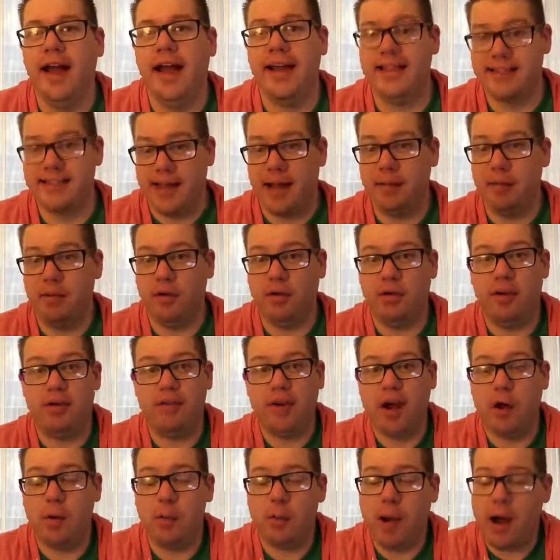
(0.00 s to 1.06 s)
example of
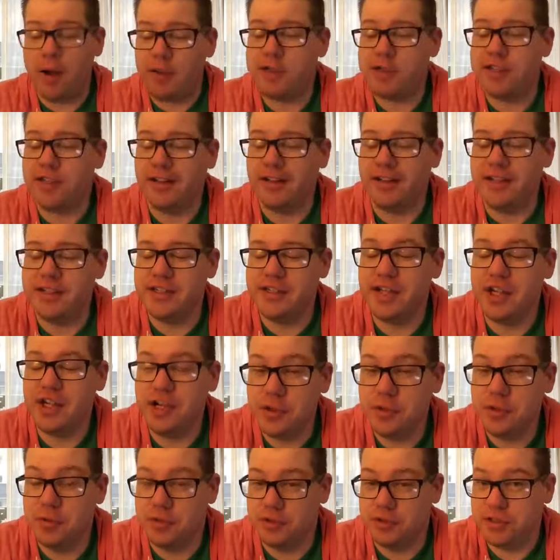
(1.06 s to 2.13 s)
how PowerShell is
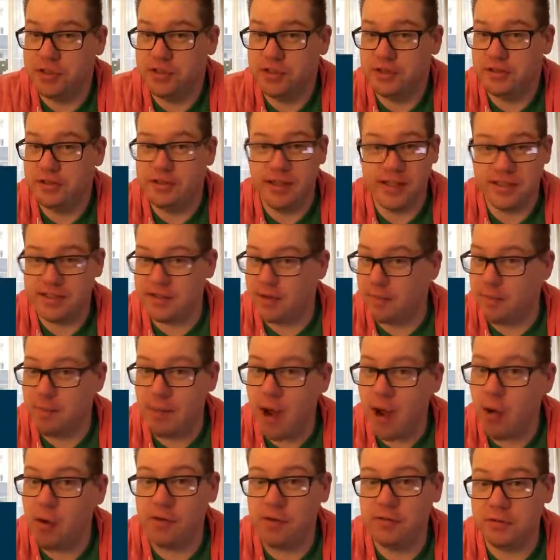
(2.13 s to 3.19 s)
huge. It's a
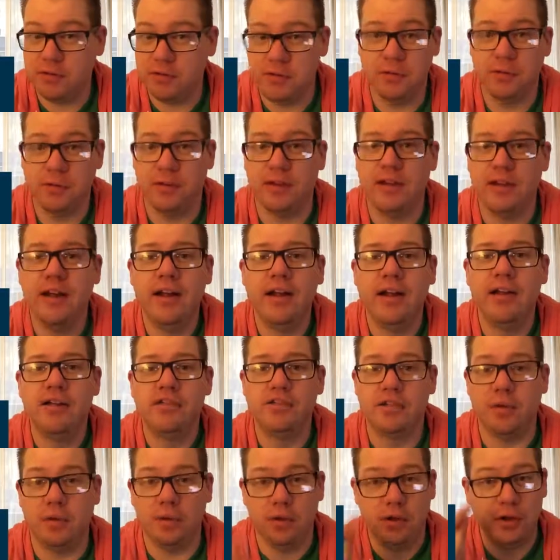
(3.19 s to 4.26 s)
powerful tool.
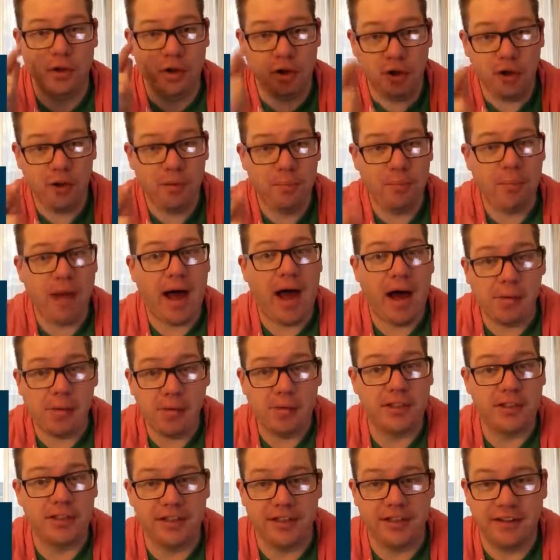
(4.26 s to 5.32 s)
So learn
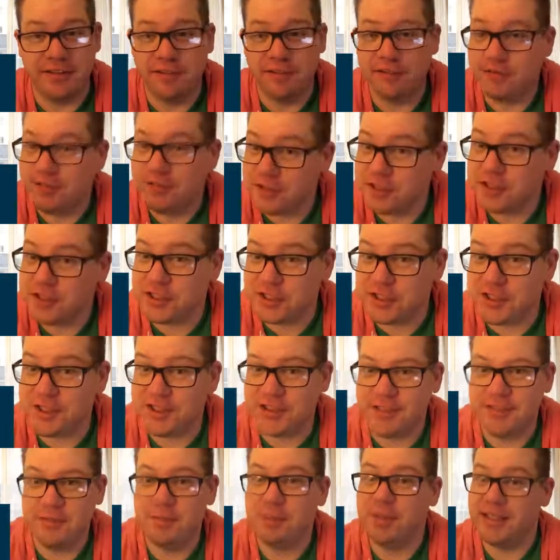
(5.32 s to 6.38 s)
PowerShell for
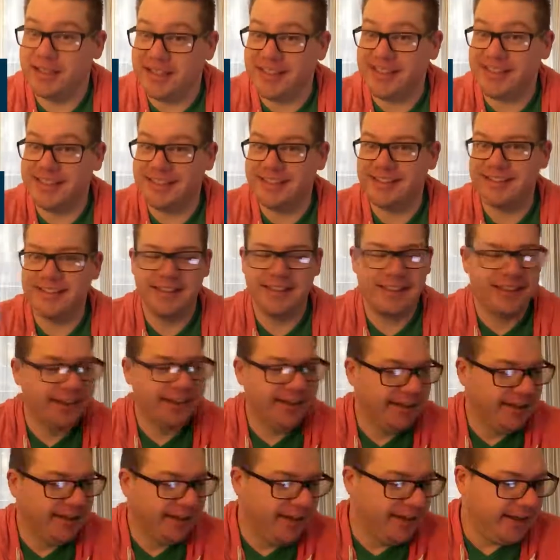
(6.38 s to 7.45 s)
sure, please.
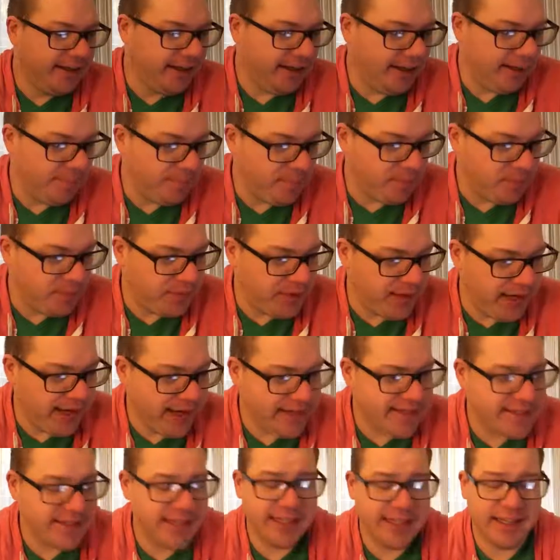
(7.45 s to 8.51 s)
The
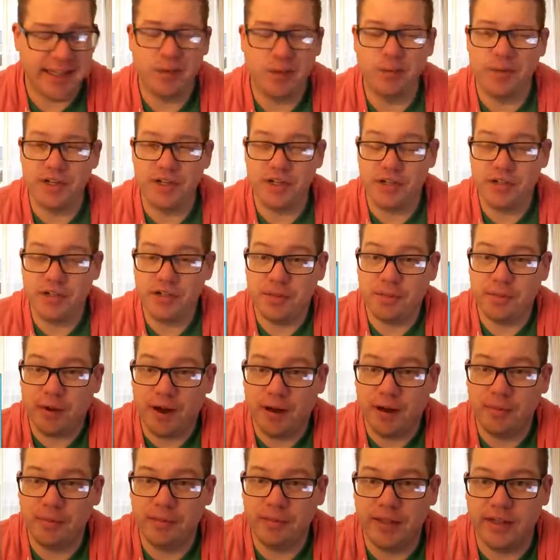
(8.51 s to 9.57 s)
next thing that you should
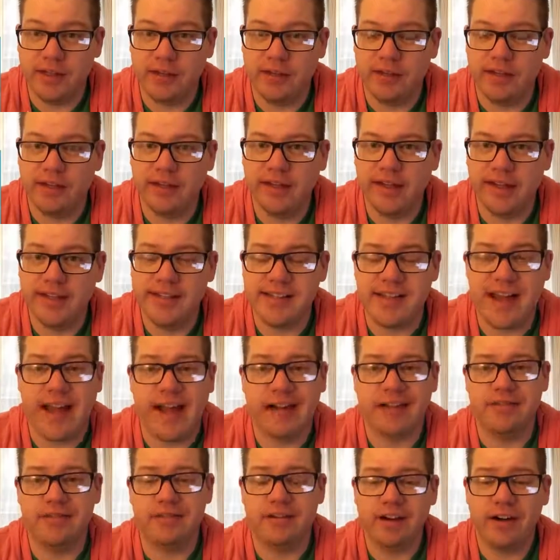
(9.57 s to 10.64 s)
probably learn is
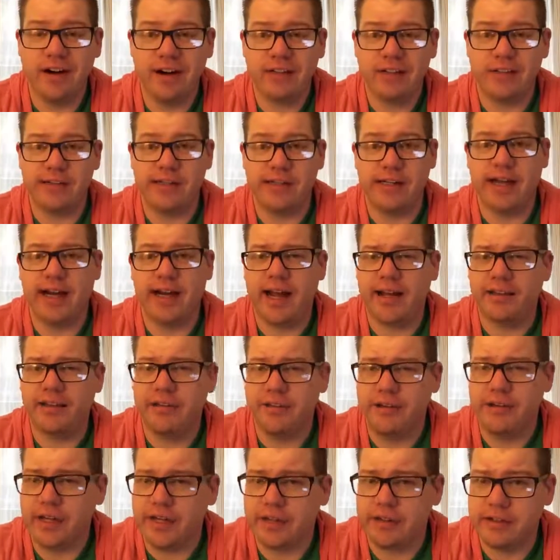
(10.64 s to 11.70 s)
Active Directory. And
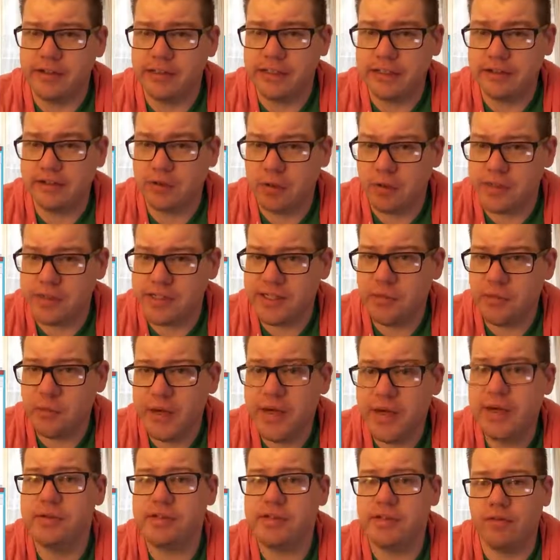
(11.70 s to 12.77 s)
Active Directory is, of course, in
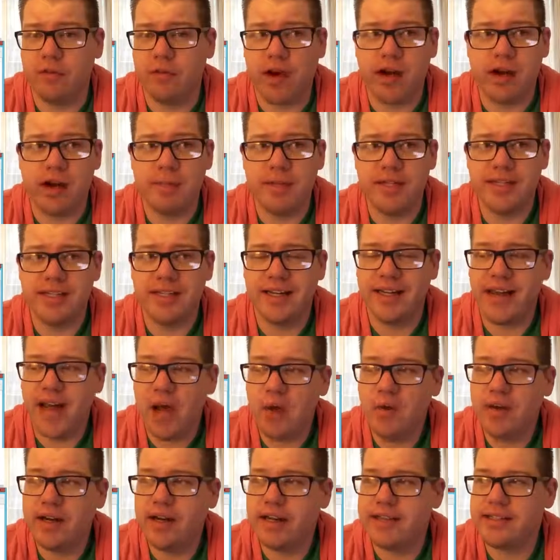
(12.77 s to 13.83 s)
Windows environments. And
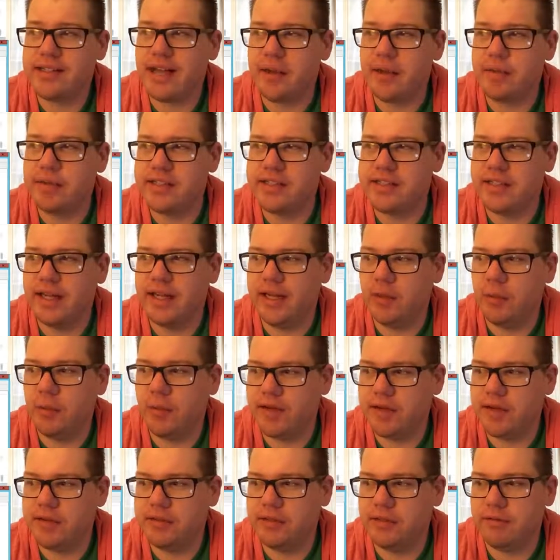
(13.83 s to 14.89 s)
nowadays, I would say
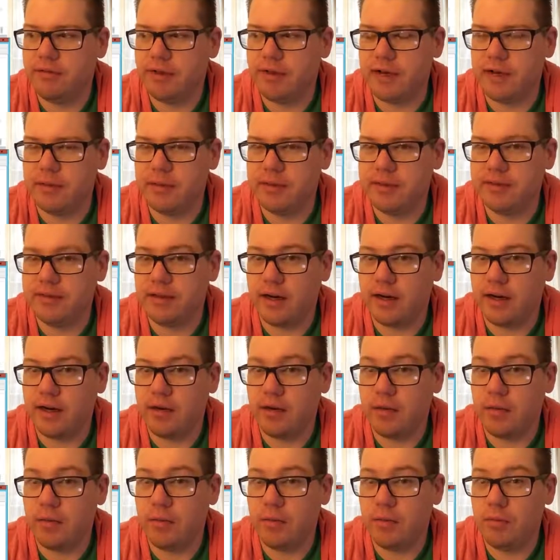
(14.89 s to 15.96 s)
Windows environments
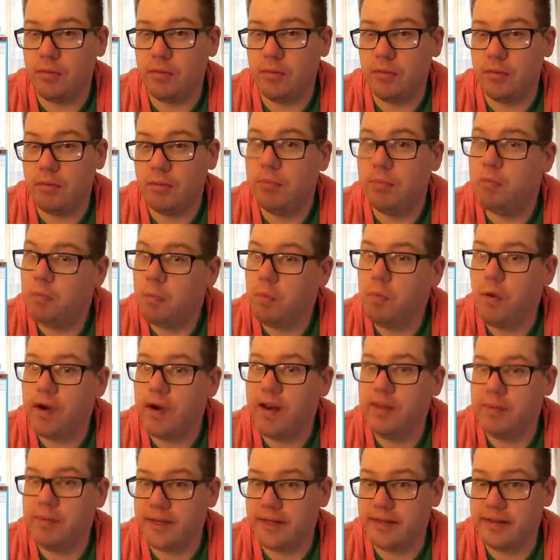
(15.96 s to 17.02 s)
are one
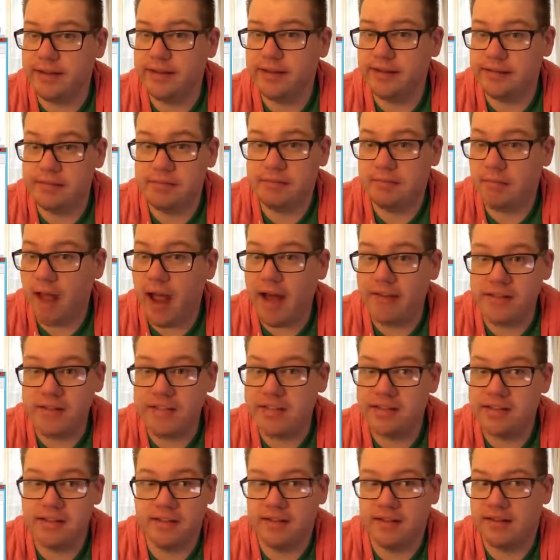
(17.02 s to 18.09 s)
of the biggest.
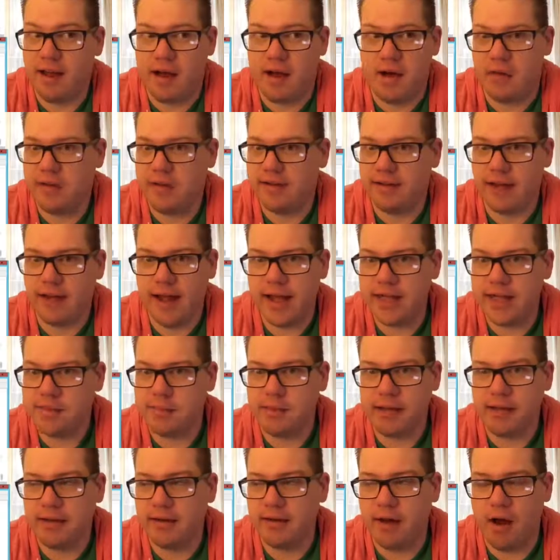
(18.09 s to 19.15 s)
Obviously, it always has
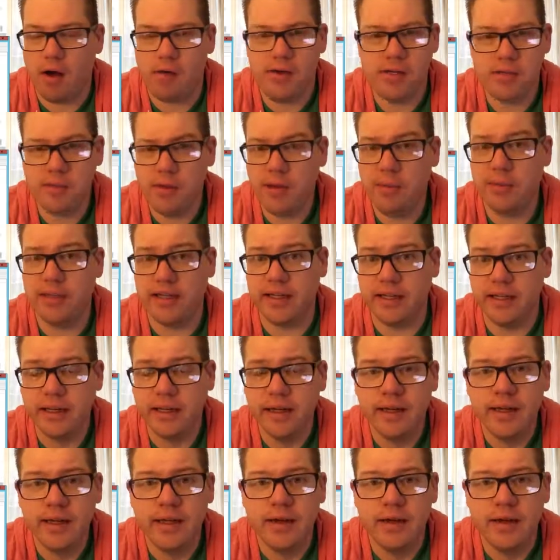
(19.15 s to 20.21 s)
been and always will be.
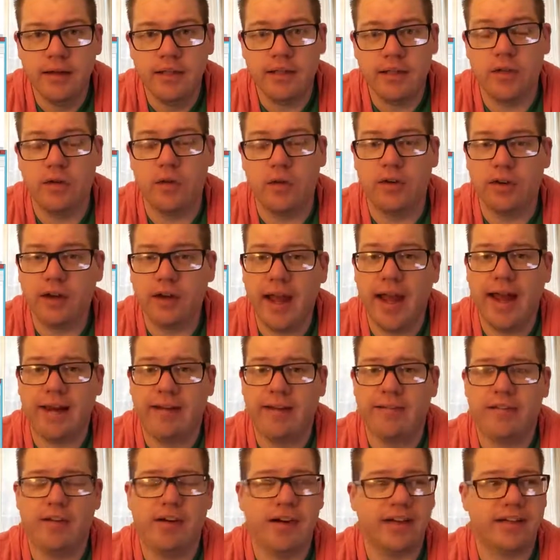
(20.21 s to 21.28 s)
So learn
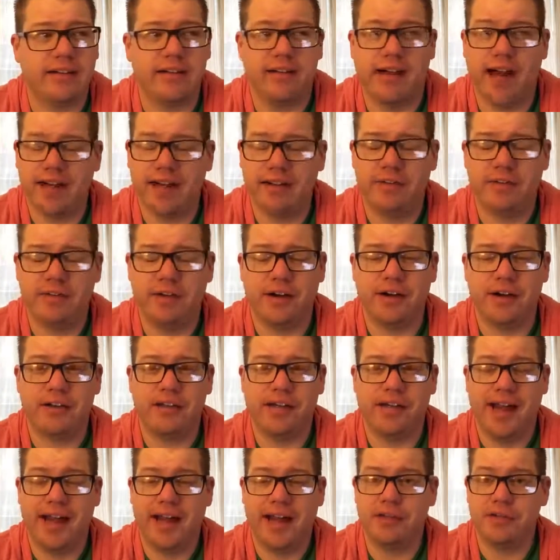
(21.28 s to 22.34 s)
Active Directory. Active
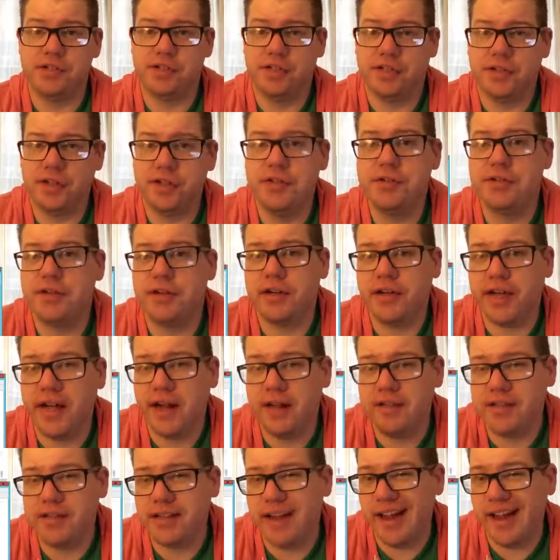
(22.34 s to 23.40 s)
Directory handles your user accounts.